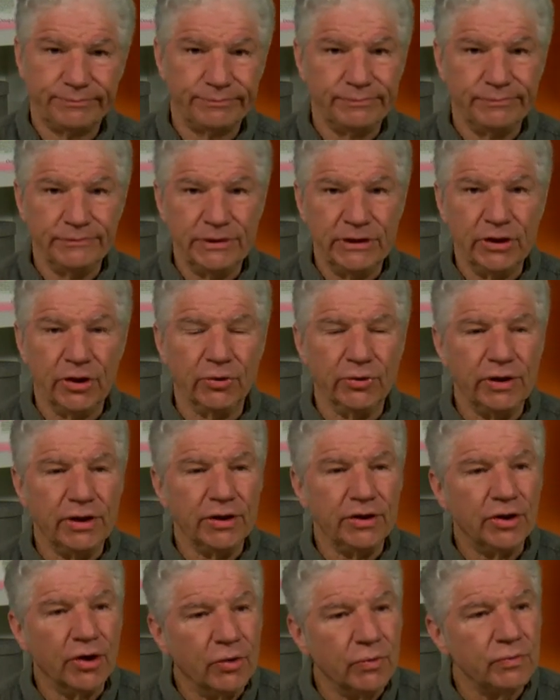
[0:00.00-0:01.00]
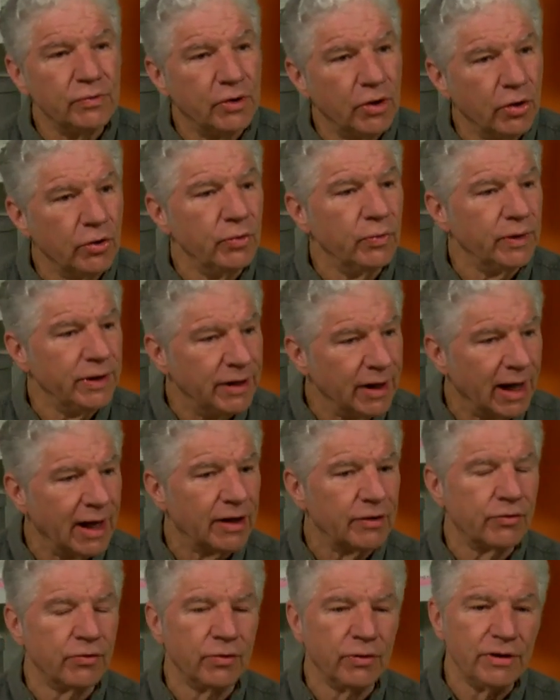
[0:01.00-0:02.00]
you know, you don't go to a
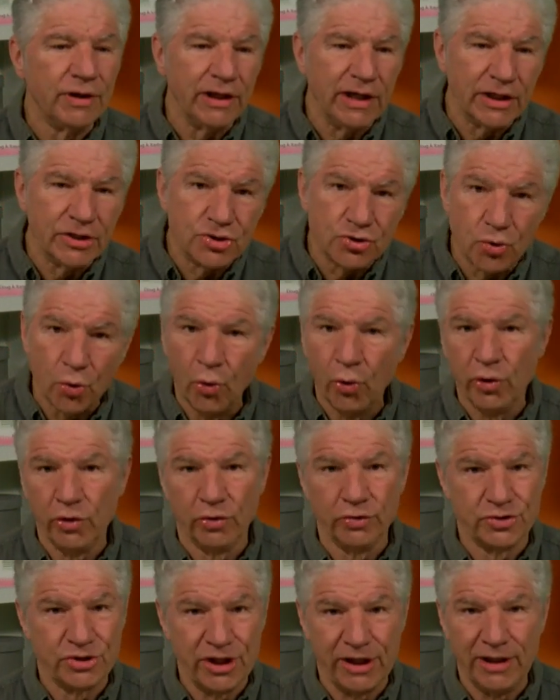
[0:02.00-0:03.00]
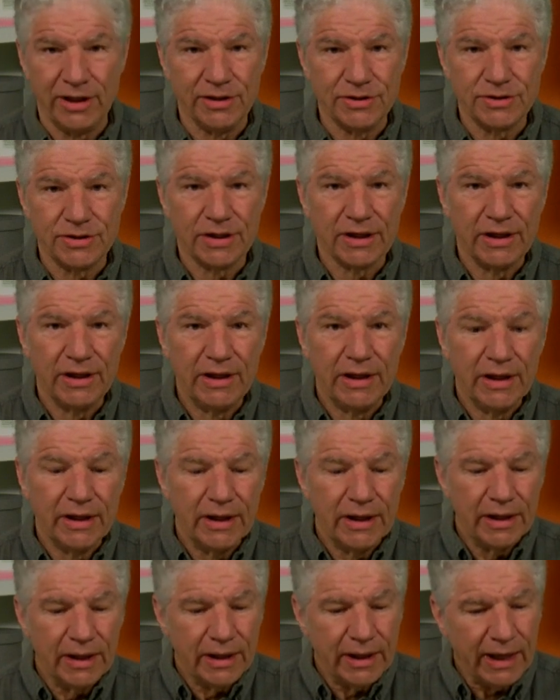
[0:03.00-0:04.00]
doctor to get your oil changed.
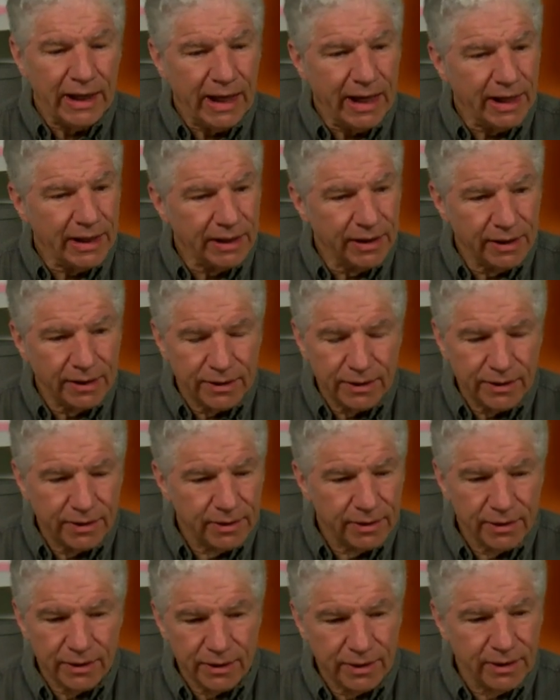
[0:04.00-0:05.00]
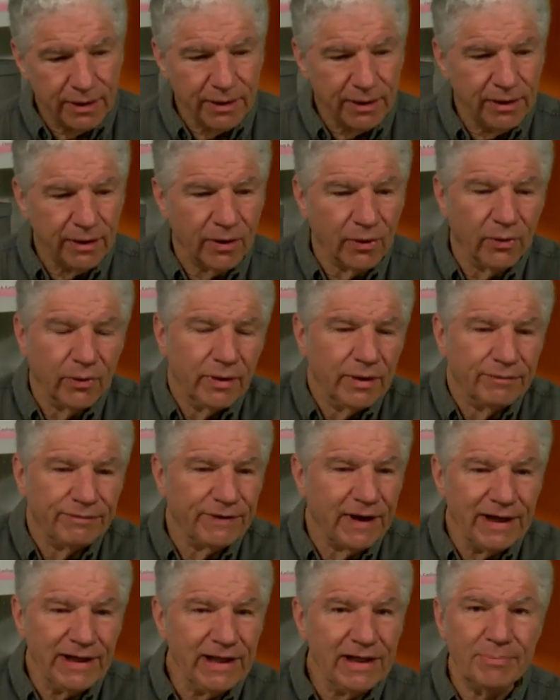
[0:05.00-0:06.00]
And, eh, you know, if I
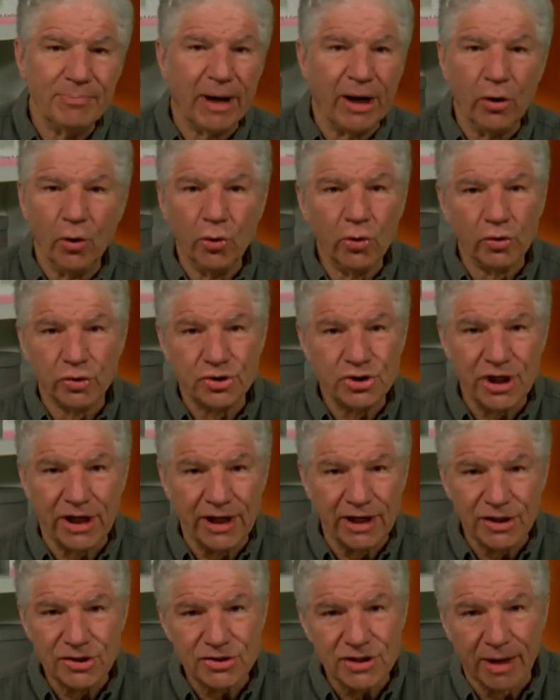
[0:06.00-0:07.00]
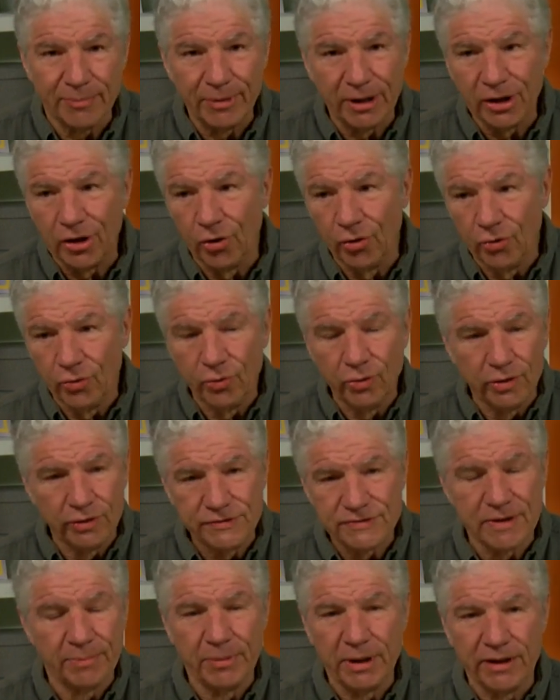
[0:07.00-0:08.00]
need my oil changed, I'm going to go to a,
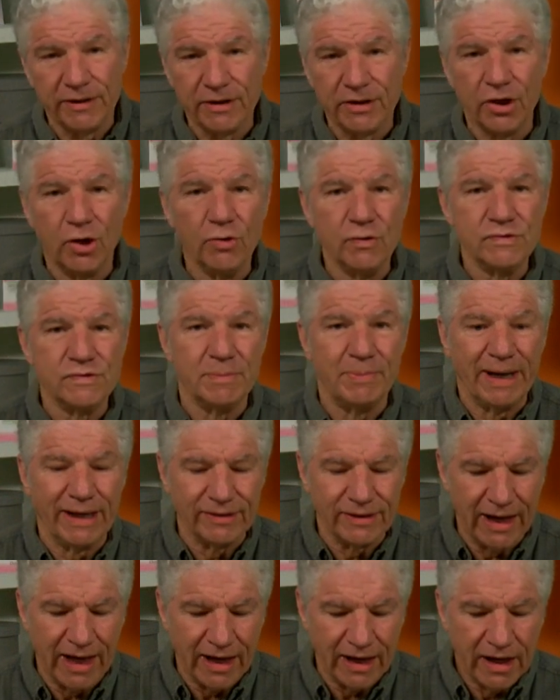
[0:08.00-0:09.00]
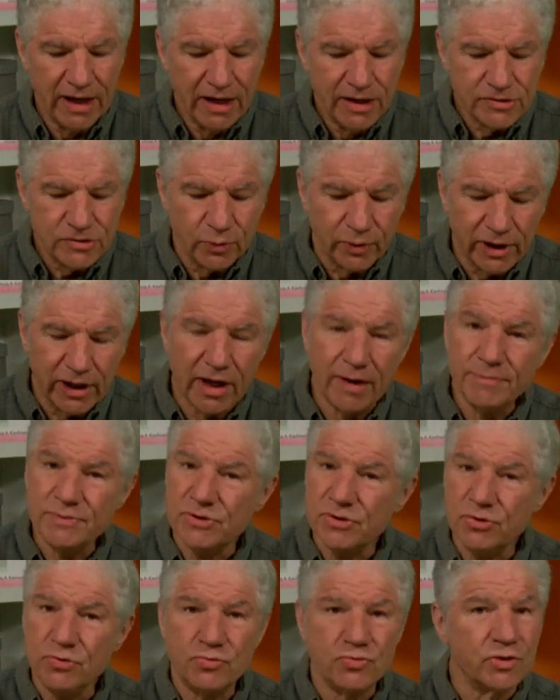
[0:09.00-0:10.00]
somebody that knows about that. So when it comes to
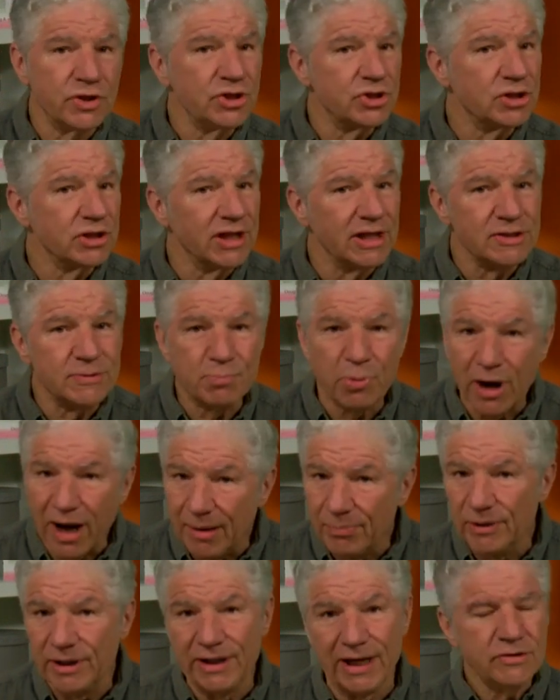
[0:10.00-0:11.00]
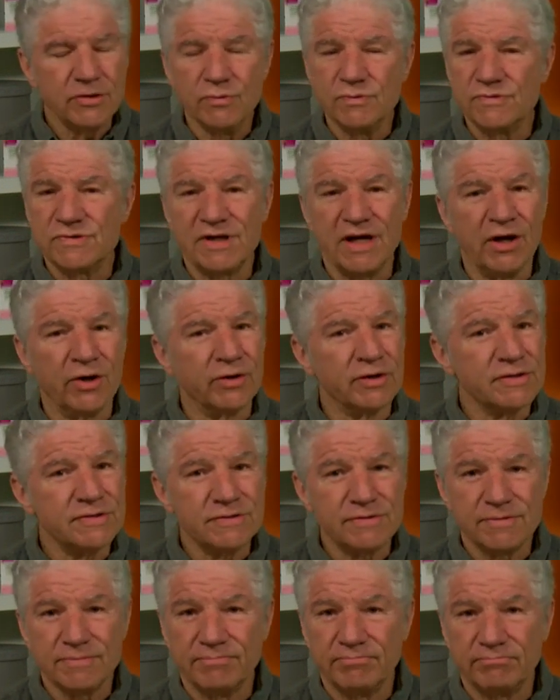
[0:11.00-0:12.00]
nutrition, that's probably not, don't scare us.
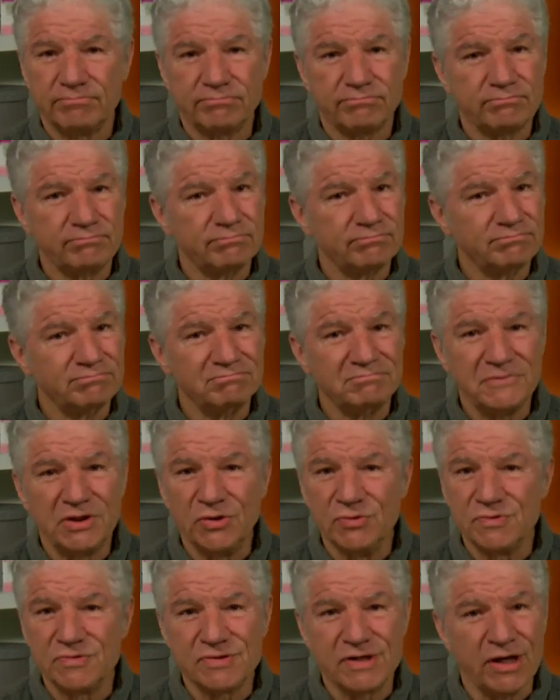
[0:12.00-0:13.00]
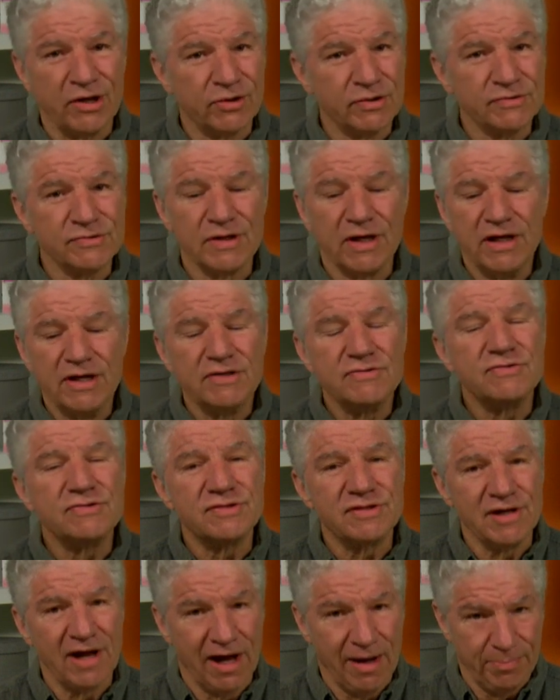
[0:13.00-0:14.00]
Don't scare us.
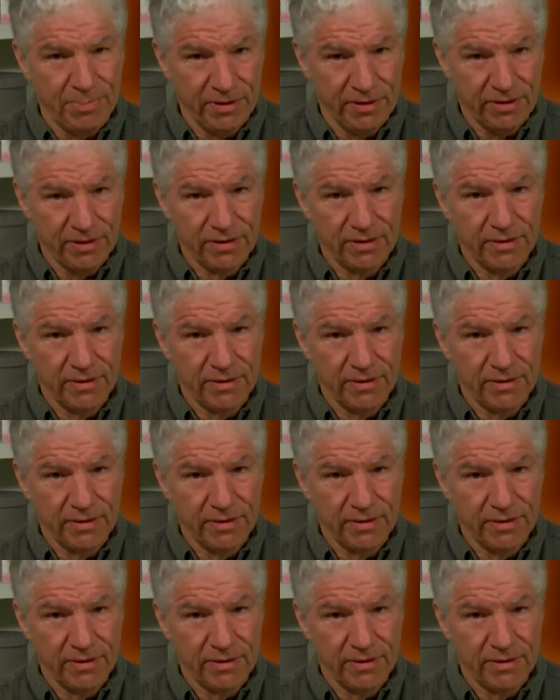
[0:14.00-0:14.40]
Stop it.